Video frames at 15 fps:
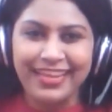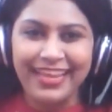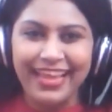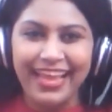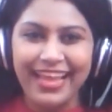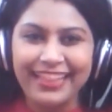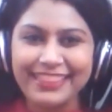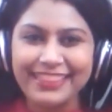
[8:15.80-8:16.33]

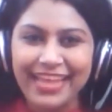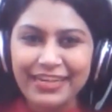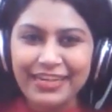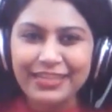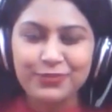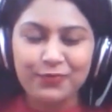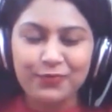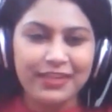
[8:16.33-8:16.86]
And that
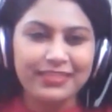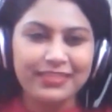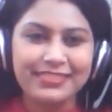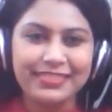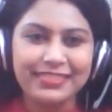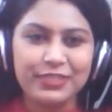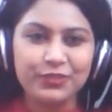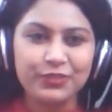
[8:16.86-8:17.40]
is one
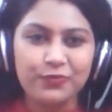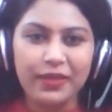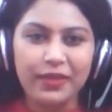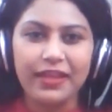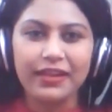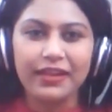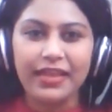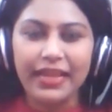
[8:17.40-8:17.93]
instance
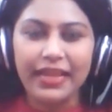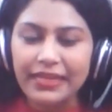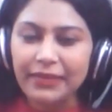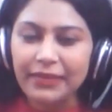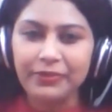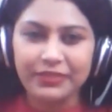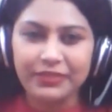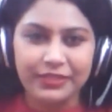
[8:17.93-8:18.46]
where
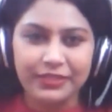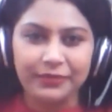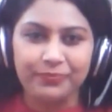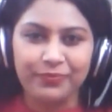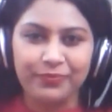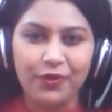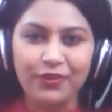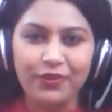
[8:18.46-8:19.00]
anybody
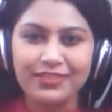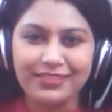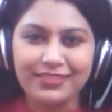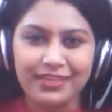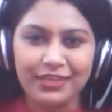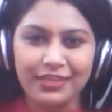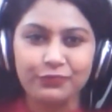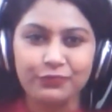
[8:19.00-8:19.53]
on this
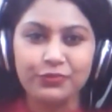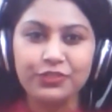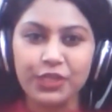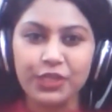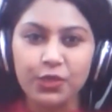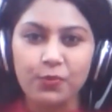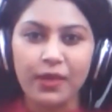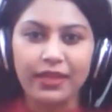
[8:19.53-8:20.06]
earth would
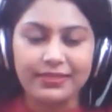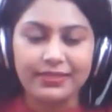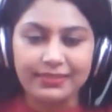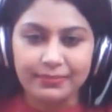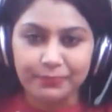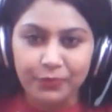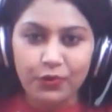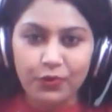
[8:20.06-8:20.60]
require
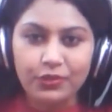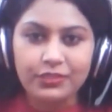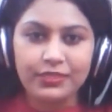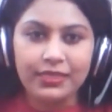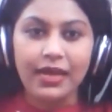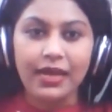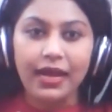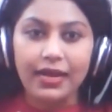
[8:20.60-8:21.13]
support,
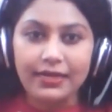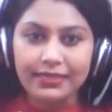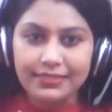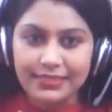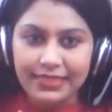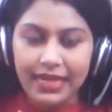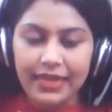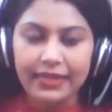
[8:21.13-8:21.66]

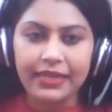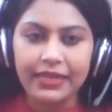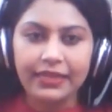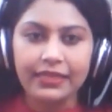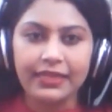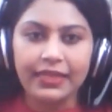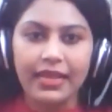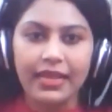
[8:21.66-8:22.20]
understanding,
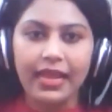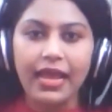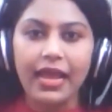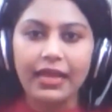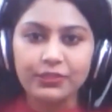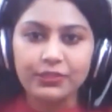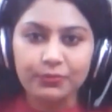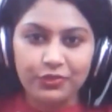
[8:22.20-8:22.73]

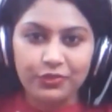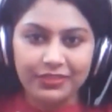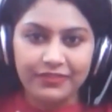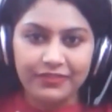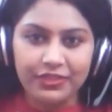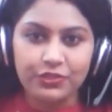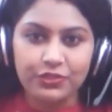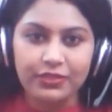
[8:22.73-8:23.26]
and
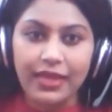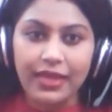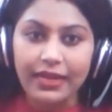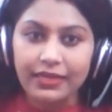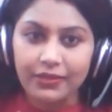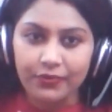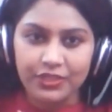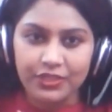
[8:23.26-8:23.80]
motivation,
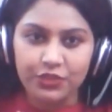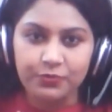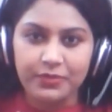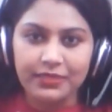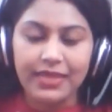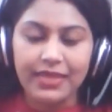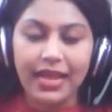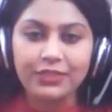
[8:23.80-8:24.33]

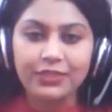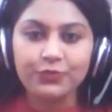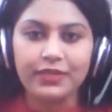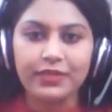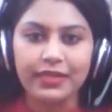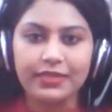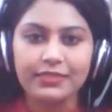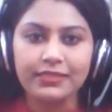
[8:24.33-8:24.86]
encouragement, as well
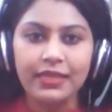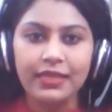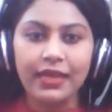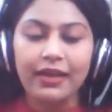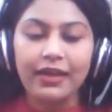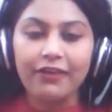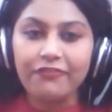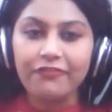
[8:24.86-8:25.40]
as
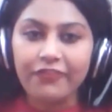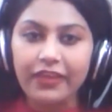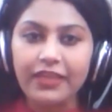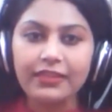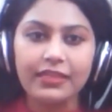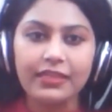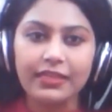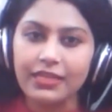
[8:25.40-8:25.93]
faith
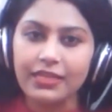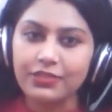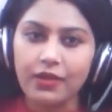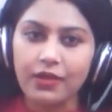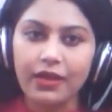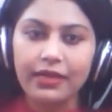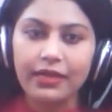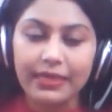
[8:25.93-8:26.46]
in his or
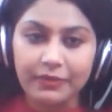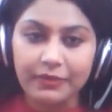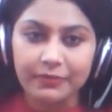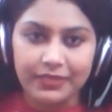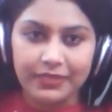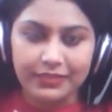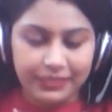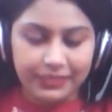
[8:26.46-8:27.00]
her
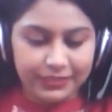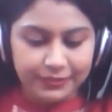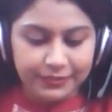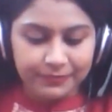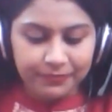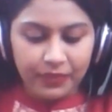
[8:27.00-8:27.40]
capabilities.